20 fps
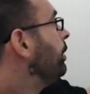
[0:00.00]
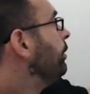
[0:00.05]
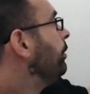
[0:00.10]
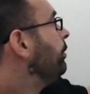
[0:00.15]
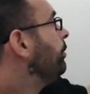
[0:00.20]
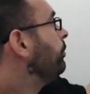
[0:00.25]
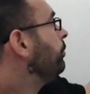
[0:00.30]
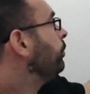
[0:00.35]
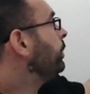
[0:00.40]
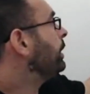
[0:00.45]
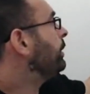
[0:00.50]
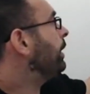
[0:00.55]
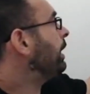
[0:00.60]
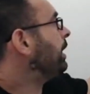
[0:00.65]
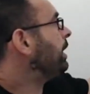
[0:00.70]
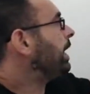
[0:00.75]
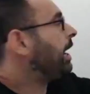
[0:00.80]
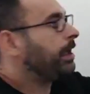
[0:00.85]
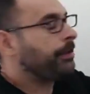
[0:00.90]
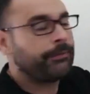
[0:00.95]
We
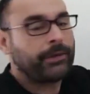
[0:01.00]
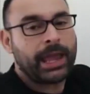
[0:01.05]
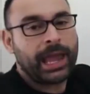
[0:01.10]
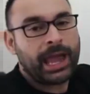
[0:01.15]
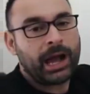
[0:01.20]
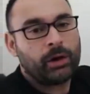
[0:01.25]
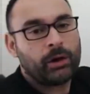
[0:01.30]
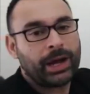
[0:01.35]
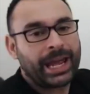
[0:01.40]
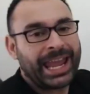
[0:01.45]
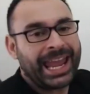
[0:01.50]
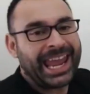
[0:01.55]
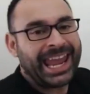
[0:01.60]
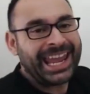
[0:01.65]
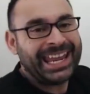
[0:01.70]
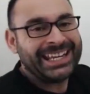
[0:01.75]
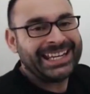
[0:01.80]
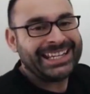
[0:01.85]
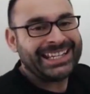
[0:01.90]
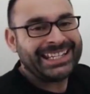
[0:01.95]
then have our
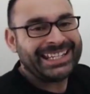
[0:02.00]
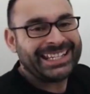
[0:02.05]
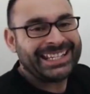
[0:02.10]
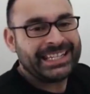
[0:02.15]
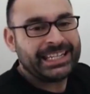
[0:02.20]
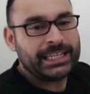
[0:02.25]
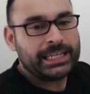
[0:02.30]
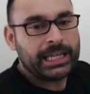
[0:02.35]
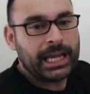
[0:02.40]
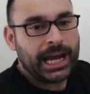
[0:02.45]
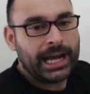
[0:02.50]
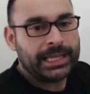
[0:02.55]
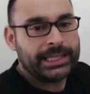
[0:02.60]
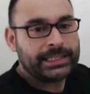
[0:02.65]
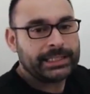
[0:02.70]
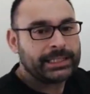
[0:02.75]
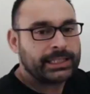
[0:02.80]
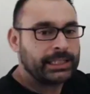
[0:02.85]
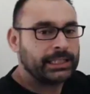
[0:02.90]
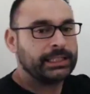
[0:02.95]

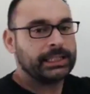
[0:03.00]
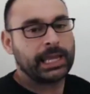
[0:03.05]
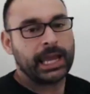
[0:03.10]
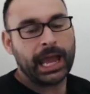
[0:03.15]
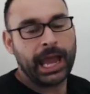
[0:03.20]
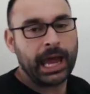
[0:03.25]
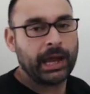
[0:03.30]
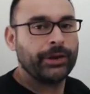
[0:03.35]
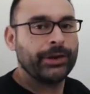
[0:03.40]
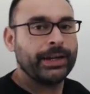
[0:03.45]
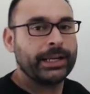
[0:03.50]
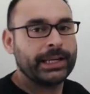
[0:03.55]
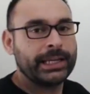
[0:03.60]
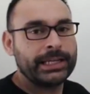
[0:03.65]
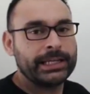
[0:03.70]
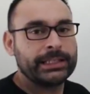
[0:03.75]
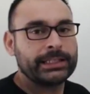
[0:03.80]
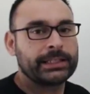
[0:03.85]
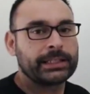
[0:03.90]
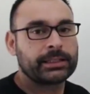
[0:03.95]
NEAT, our
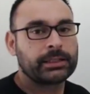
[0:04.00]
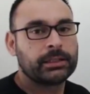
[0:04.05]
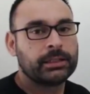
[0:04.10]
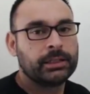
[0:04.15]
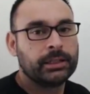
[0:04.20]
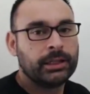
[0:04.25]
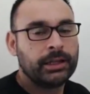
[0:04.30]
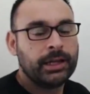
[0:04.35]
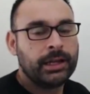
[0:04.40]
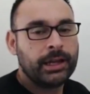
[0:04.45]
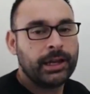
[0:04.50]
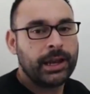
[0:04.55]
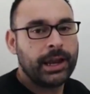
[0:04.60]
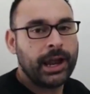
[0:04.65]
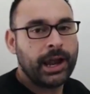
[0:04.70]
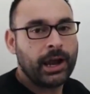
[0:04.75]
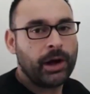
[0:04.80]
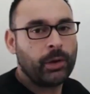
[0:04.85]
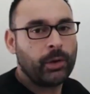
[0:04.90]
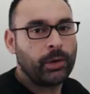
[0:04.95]
NEAT.
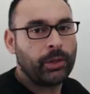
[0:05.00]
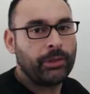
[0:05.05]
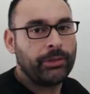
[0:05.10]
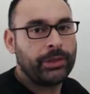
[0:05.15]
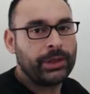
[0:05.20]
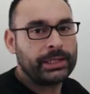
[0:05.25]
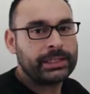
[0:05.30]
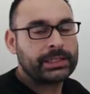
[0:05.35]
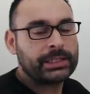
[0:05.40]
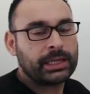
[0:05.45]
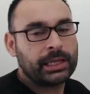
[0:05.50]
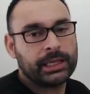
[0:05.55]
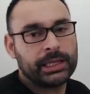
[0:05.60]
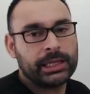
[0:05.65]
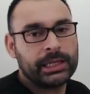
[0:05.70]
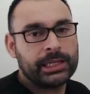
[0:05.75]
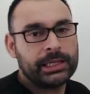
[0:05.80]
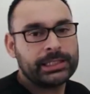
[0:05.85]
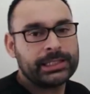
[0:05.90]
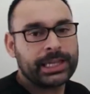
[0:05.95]
Now, this
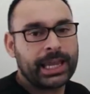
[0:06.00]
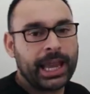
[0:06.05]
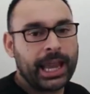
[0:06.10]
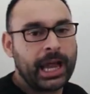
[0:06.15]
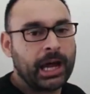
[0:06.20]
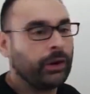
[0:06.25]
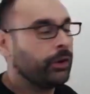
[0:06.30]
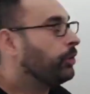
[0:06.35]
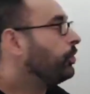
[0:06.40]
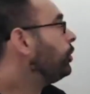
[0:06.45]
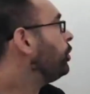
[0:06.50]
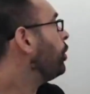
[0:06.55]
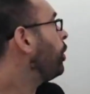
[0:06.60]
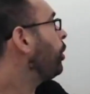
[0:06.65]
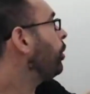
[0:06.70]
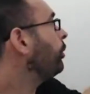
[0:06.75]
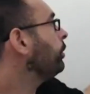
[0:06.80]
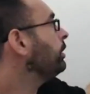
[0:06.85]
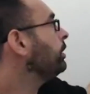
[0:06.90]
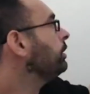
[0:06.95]
is our
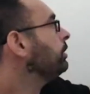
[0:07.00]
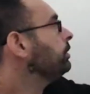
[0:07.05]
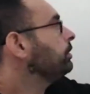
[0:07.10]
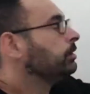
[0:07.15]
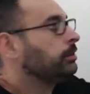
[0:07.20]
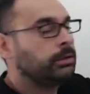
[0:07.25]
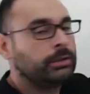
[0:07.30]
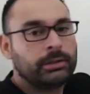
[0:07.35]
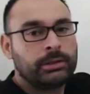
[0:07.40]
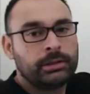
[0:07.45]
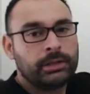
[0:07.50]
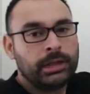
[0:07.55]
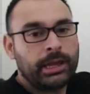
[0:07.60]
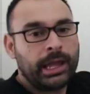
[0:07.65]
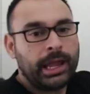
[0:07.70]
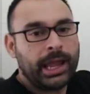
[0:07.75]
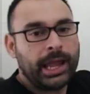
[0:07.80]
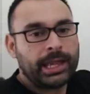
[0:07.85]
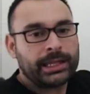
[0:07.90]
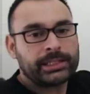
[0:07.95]

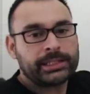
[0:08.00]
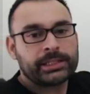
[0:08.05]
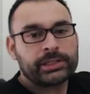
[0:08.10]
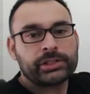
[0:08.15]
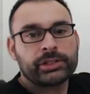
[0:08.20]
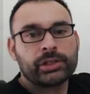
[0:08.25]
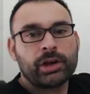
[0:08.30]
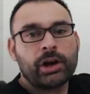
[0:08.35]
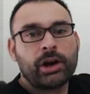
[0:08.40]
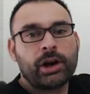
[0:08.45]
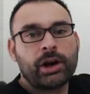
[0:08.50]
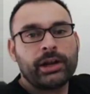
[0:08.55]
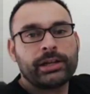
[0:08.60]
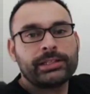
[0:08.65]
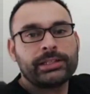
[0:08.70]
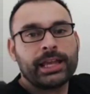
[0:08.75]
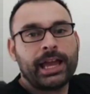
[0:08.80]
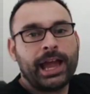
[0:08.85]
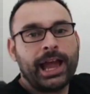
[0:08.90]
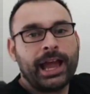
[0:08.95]

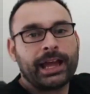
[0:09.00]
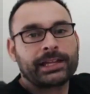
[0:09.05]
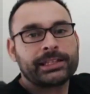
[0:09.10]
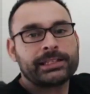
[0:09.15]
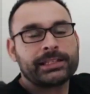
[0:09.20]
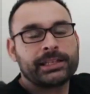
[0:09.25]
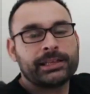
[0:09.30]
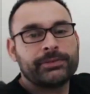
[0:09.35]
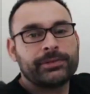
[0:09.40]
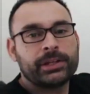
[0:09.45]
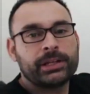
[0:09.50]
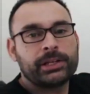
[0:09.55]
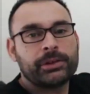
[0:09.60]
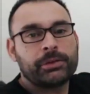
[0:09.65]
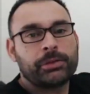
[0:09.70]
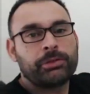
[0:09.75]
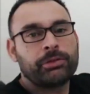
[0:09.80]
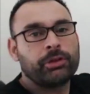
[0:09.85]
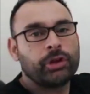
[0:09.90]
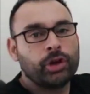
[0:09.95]
non-exercise
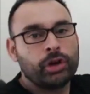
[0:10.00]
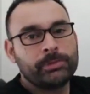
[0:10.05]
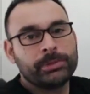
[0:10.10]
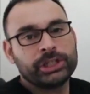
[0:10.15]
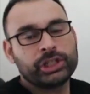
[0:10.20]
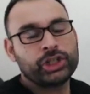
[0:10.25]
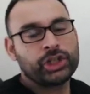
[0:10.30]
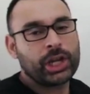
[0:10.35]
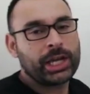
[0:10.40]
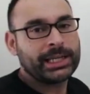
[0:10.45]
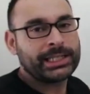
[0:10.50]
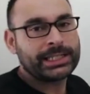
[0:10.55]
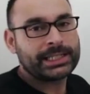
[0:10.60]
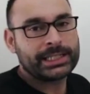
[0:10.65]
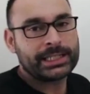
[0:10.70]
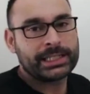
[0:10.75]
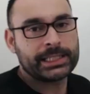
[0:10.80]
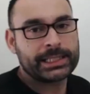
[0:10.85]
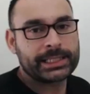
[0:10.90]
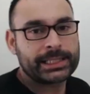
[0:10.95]
activity
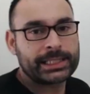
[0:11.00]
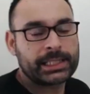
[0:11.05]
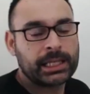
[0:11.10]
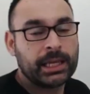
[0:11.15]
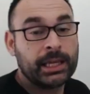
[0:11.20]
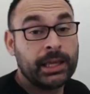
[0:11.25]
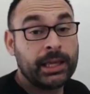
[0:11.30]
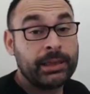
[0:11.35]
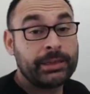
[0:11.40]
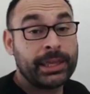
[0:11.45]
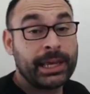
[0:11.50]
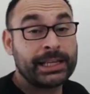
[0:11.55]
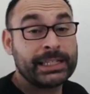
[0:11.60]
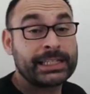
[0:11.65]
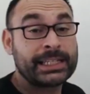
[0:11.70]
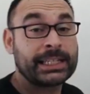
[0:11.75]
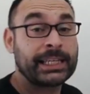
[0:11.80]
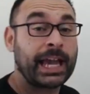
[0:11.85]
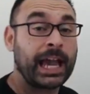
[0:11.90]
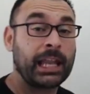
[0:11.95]
thermogenesis. That
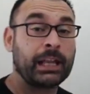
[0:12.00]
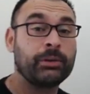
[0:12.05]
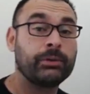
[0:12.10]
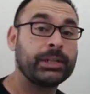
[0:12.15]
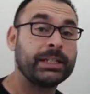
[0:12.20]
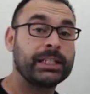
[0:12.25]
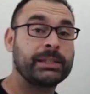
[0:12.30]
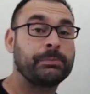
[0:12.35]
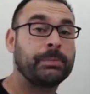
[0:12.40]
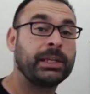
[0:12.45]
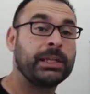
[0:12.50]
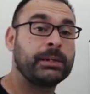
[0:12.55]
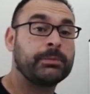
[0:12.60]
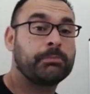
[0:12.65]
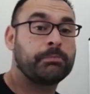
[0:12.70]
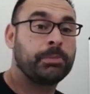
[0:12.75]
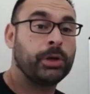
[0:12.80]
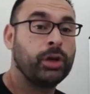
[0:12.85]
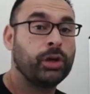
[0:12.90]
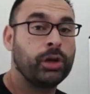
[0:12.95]
is calories
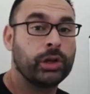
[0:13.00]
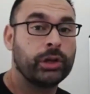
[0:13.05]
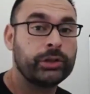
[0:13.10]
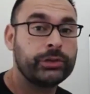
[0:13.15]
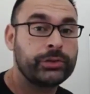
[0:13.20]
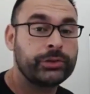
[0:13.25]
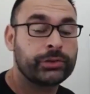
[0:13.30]
being burnt